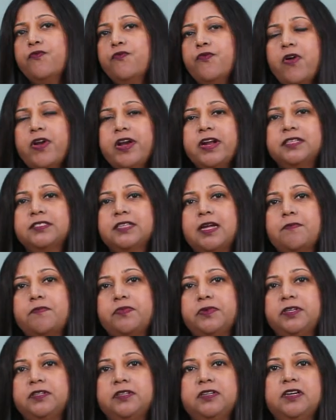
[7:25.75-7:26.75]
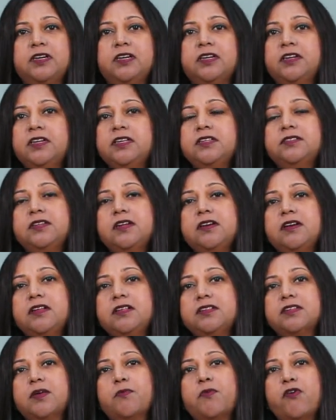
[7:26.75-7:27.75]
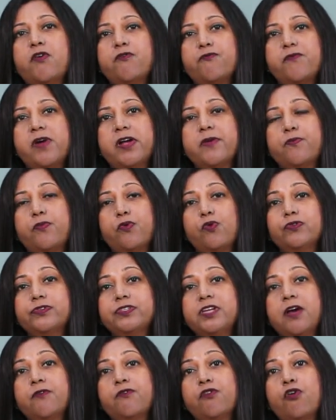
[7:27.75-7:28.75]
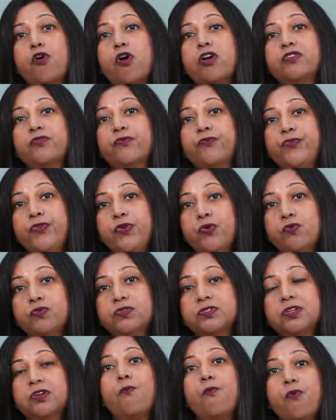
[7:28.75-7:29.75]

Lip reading: For example, recently some of my posts have got views